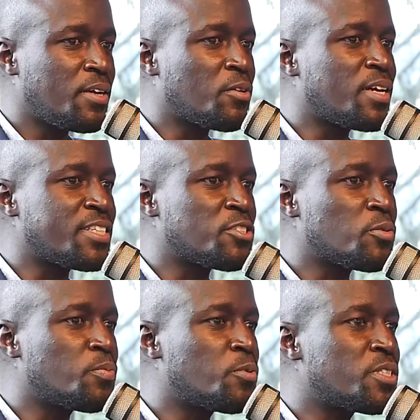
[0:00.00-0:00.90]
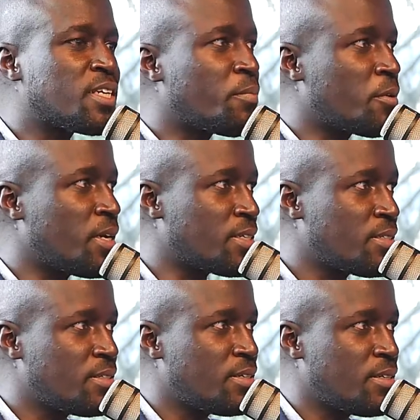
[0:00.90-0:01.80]
organization pushing a
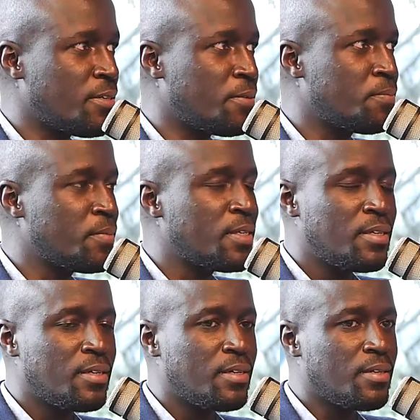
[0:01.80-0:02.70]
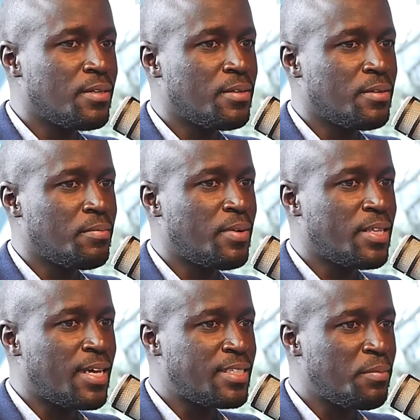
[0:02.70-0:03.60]
product.
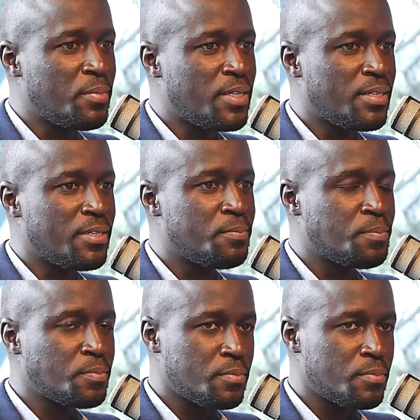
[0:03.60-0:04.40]
By that I mean,